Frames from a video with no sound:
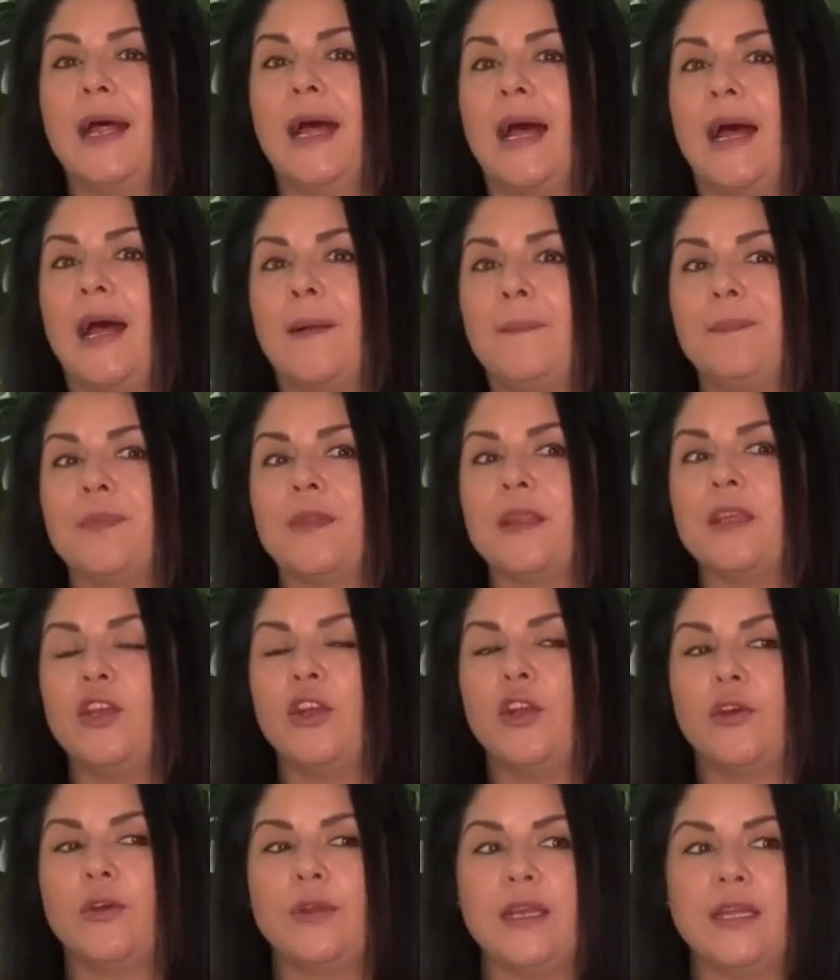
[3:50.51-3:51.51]

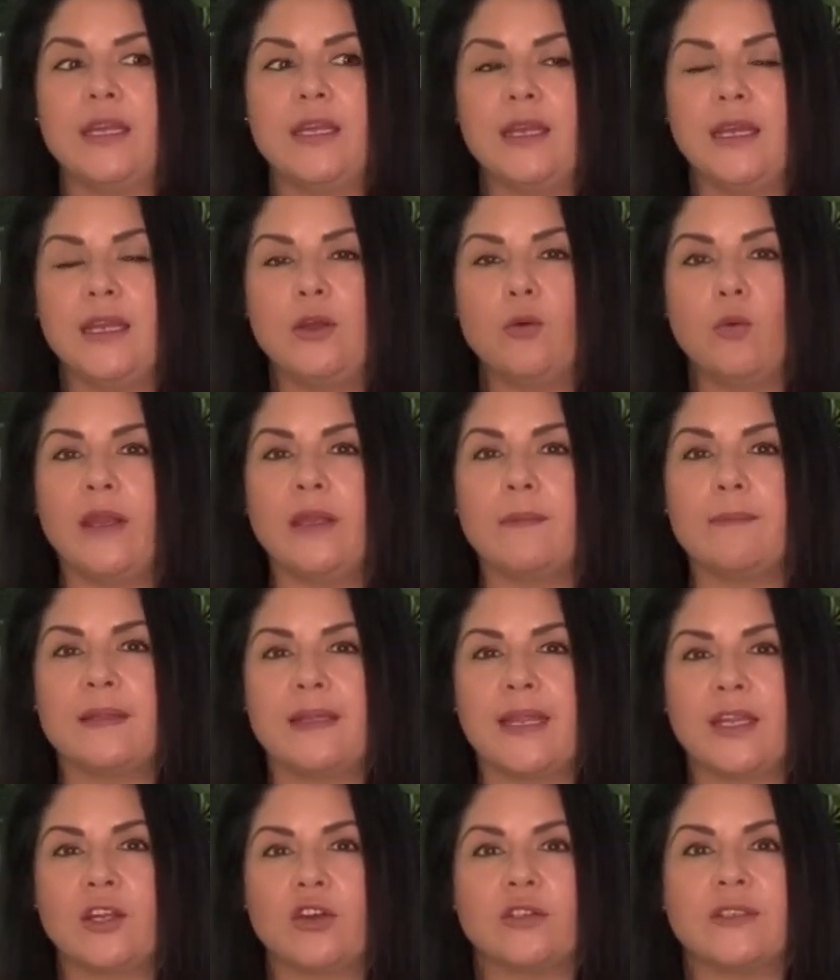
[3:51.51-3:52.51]
Any
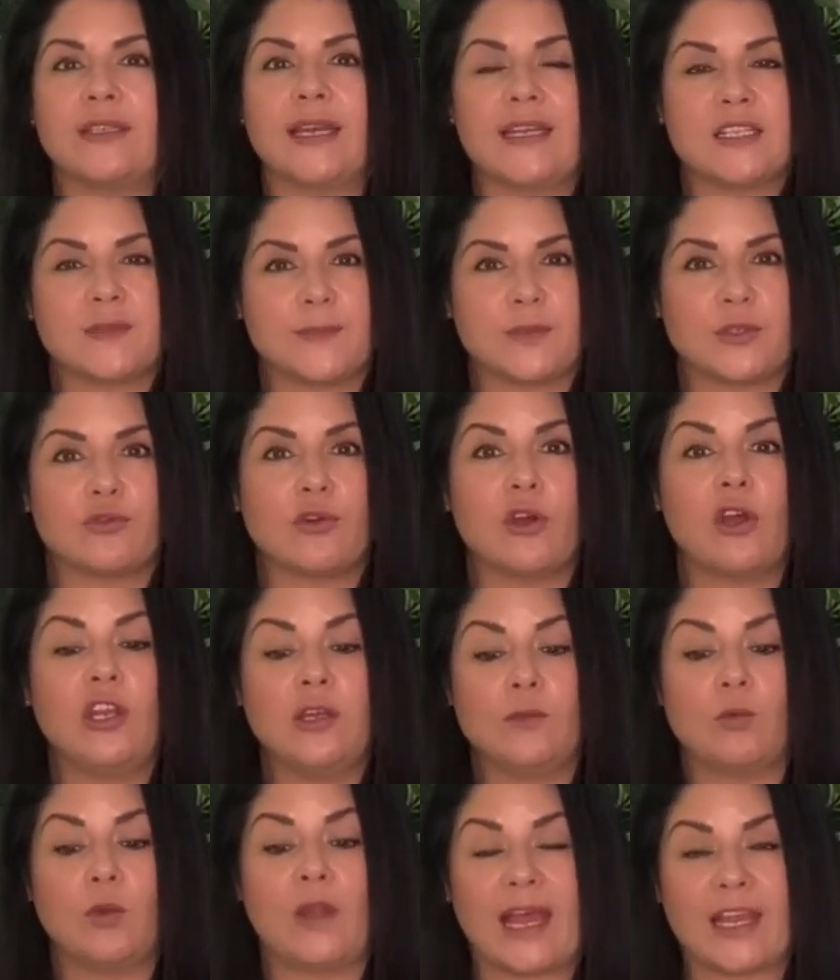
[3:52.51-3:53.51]
ointment that contains
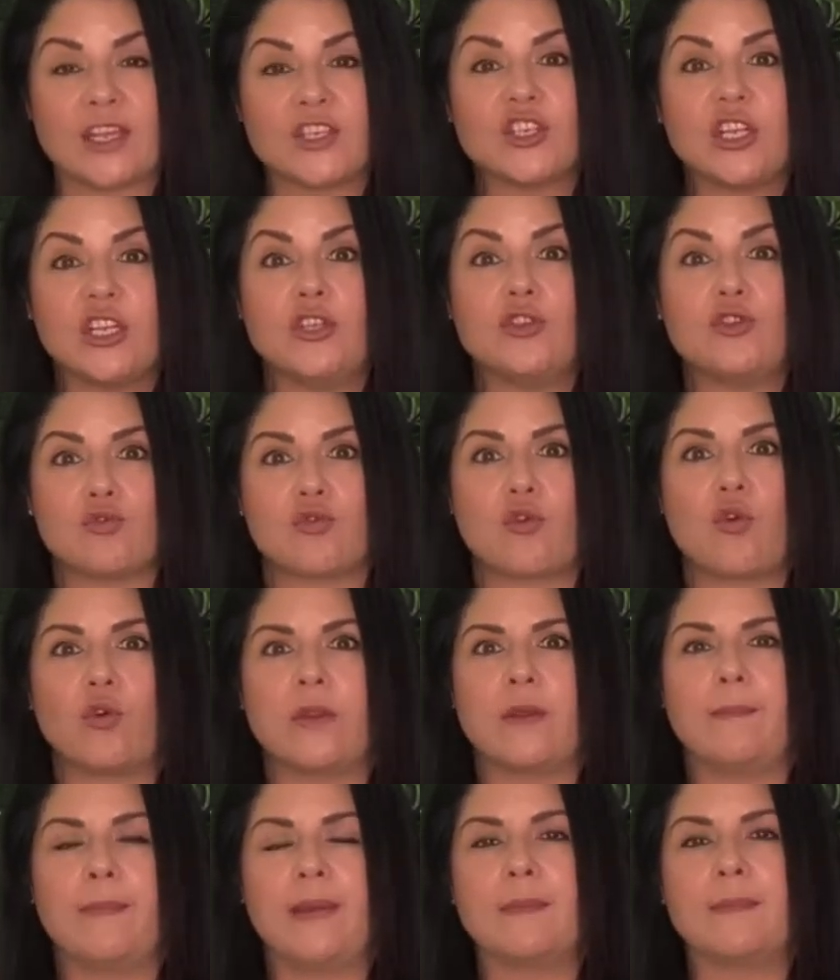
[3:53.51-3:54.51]
petroleum will actually draw
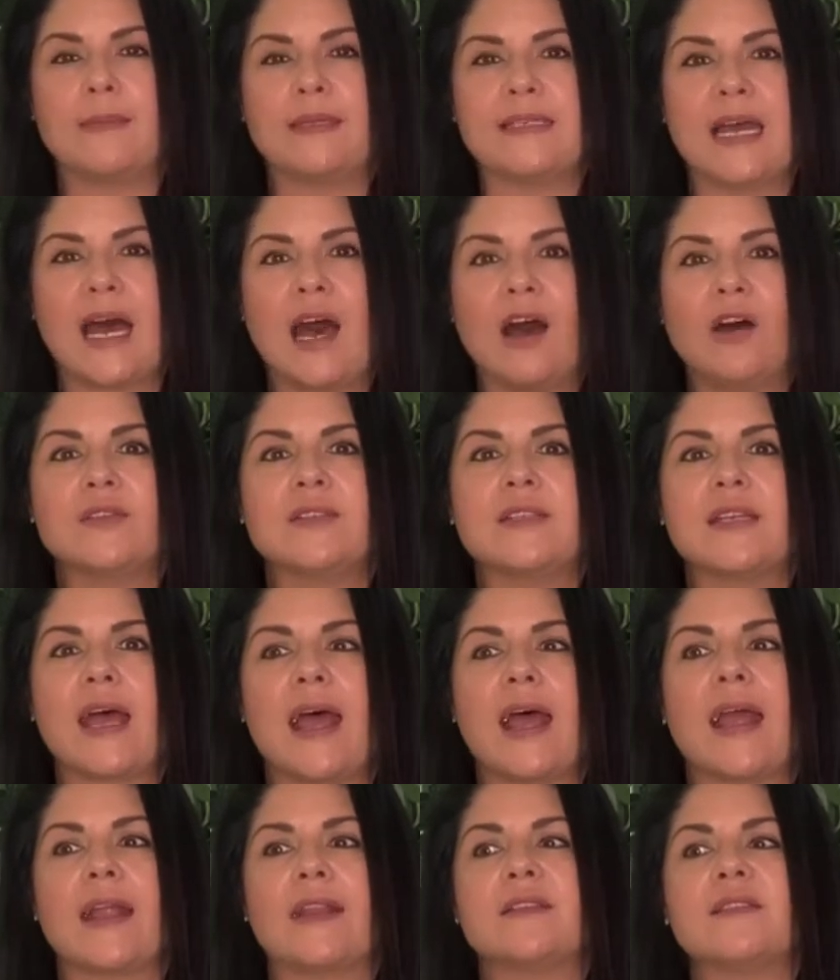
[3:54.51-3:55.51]
the pigment out,
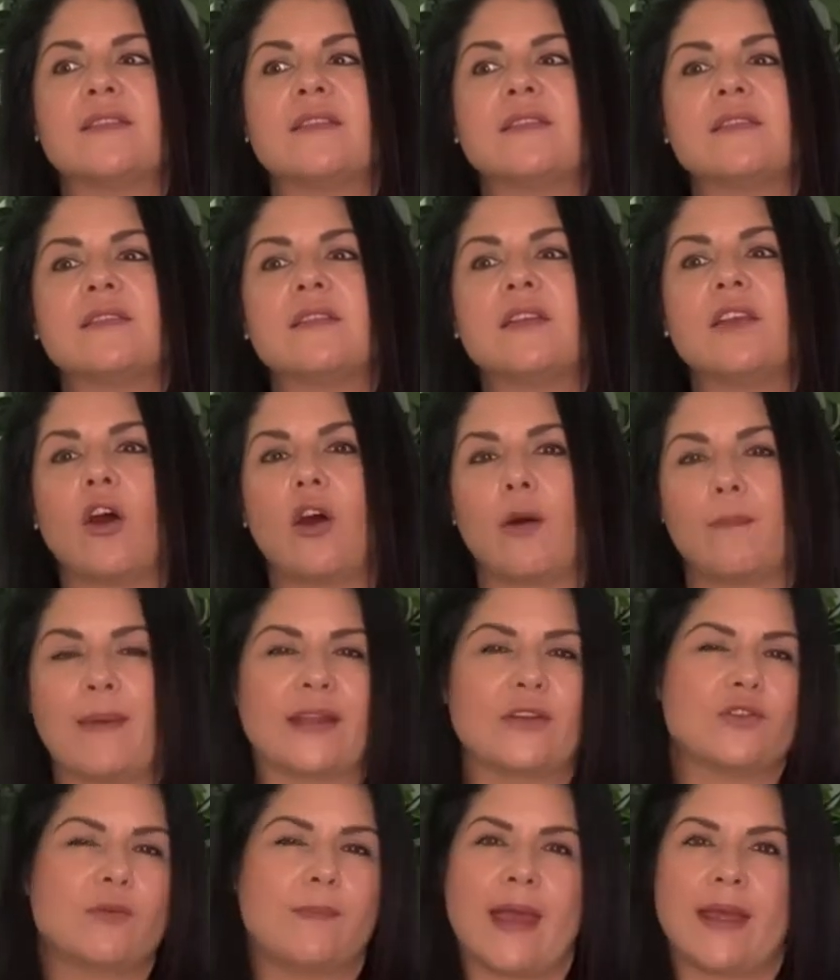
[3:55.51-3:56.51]
and yeah,
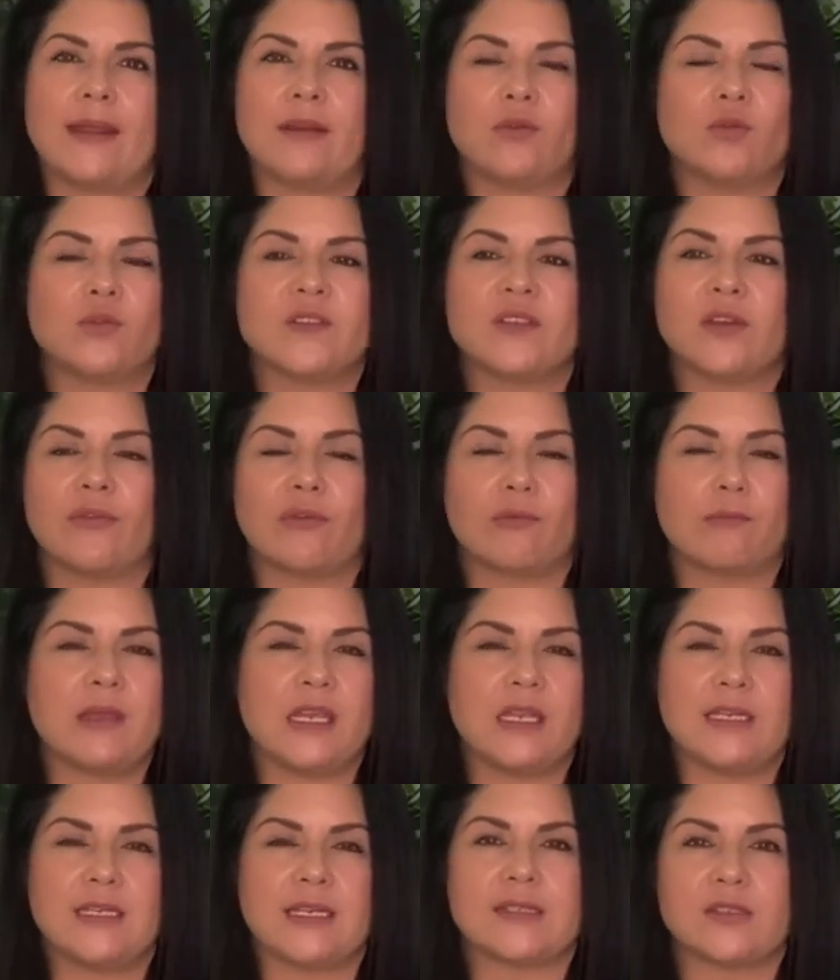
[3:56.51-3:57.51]
Bactroban also for
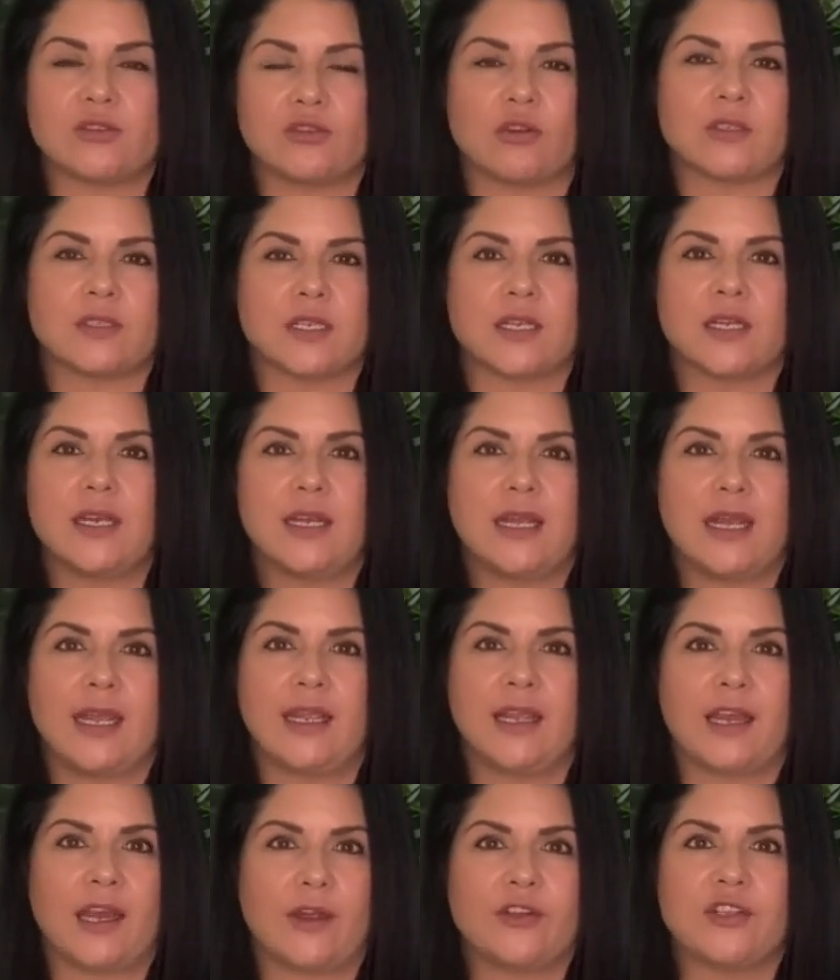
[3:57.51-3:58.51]
me does not
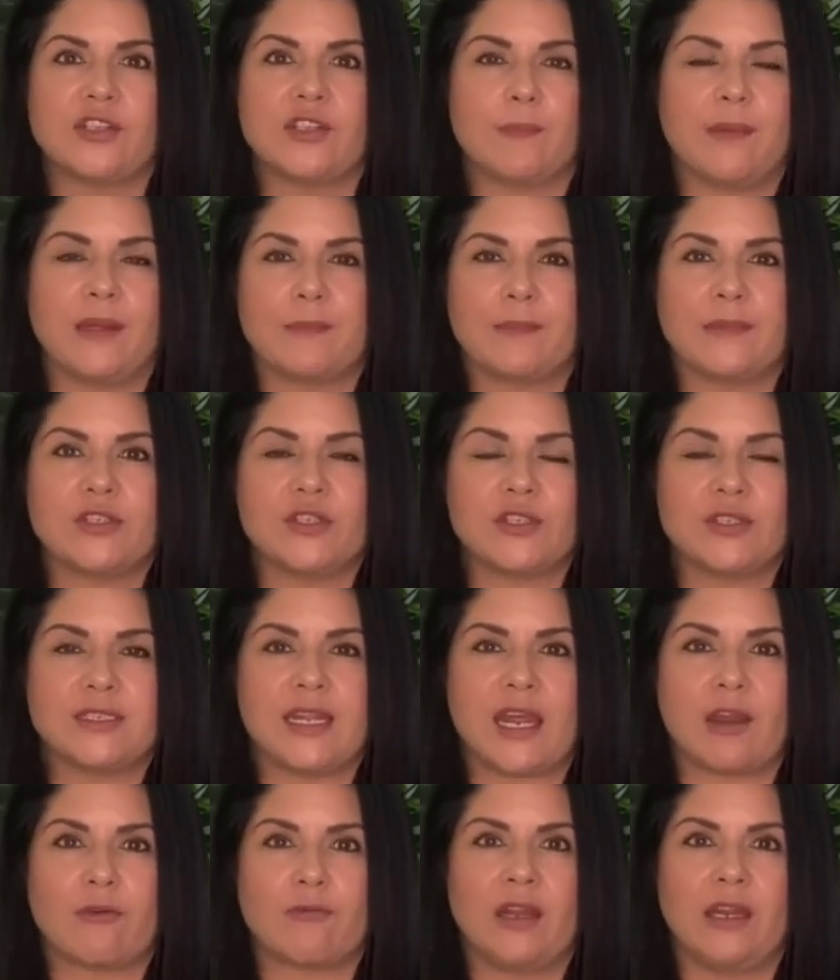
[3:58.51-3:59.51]
encourage the pigment to
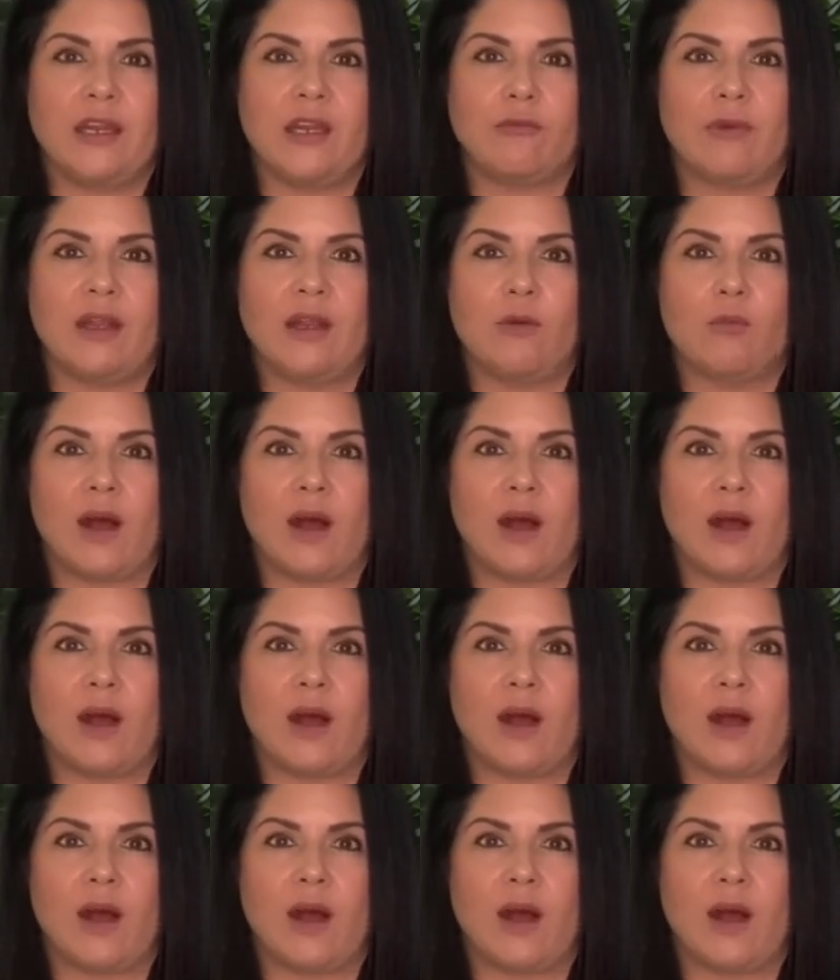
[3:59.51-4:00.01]
stay really, really